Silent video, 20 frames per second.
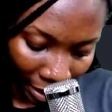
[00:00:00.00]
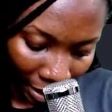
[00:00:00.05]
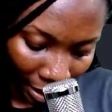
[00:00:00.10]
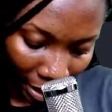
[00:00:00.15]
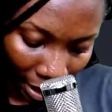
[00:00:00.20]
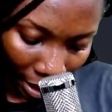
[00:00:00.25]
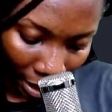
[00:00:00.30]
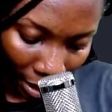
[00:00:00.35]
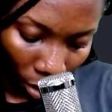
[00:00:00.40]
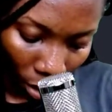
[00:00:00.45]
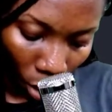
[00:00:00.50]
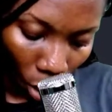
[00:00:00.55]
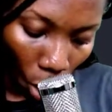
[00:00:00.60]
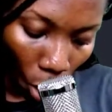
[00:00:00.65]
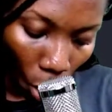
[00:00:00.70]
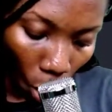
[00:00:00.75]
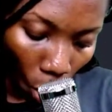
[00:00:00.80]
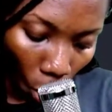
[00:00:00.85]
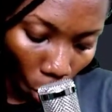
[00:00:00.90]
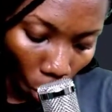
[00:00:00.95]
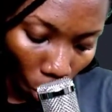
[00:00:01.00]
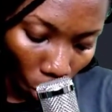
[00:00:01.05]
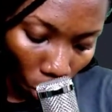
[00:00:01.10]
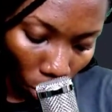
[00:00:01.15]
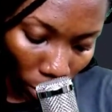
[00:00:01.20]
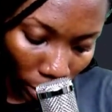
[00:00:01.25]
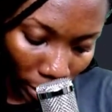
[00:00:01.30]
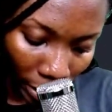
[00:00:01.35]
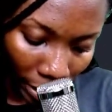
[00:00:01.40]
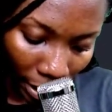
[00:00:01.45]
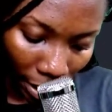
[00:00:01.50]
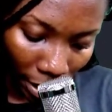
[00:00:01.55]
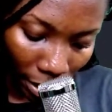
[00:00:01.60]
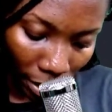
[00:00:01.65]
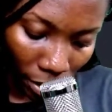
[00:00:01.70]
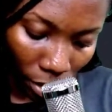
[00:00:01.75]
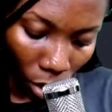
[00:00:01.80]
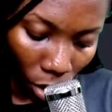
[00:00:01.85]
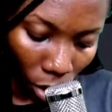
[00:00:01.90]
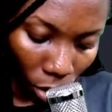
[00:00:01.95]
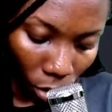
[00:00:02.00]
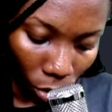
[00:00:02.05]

here or here.